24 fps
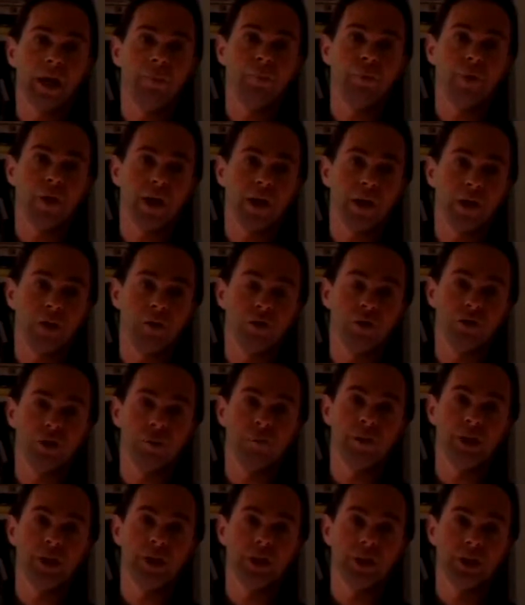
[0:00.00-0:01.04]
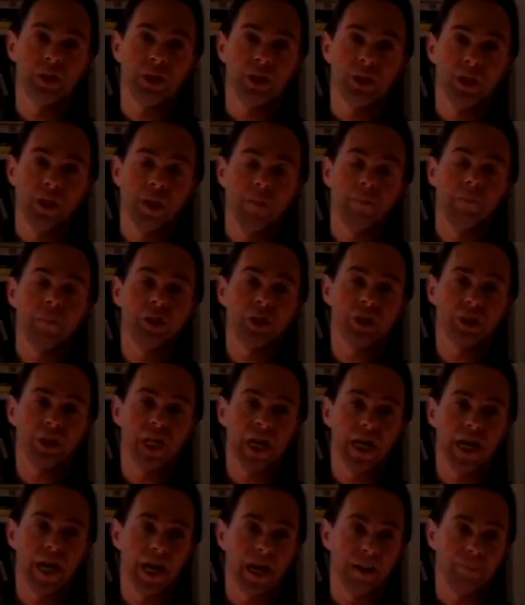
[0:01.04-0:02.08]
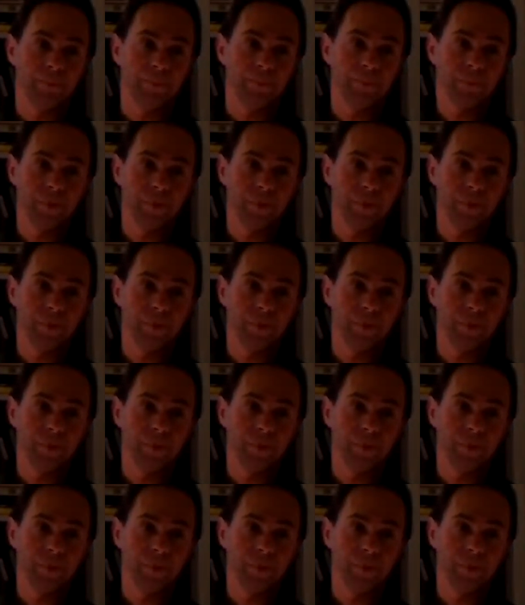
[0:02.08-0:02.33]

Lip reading: light bringer also means Messiah.